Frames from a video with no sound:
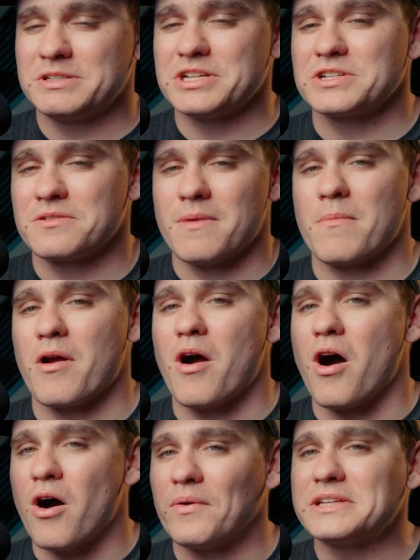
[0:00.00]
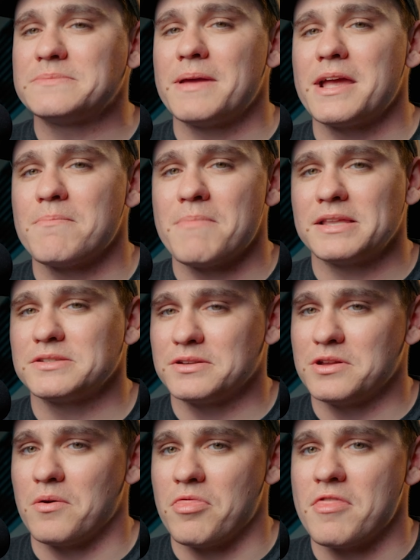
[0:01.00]
Just remember, always make a mental
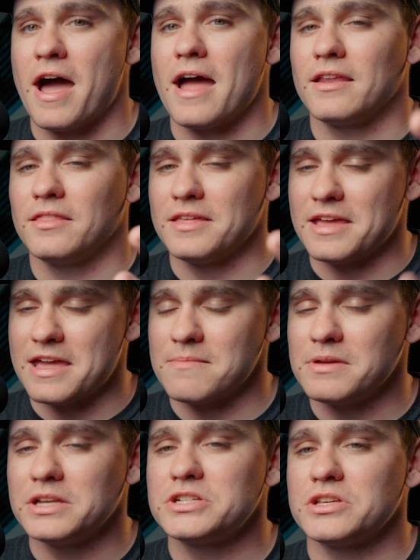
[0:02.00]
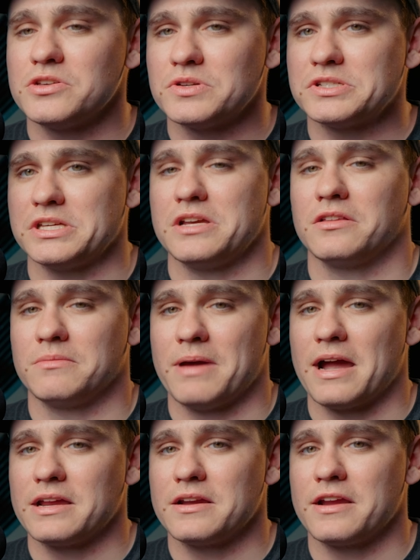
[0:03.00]
note that the image that you're seeing on the
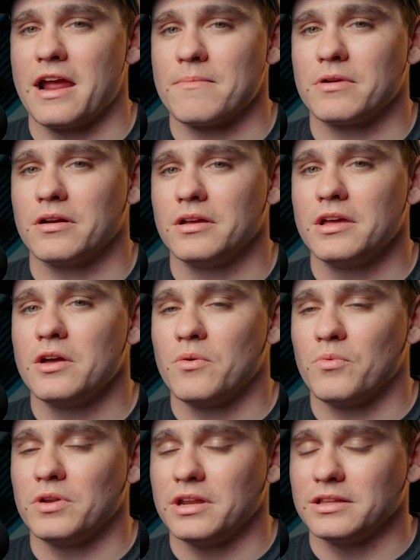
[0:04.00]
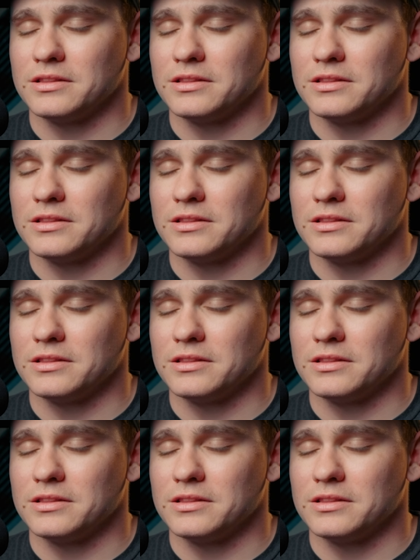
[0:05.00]
back of your camera, when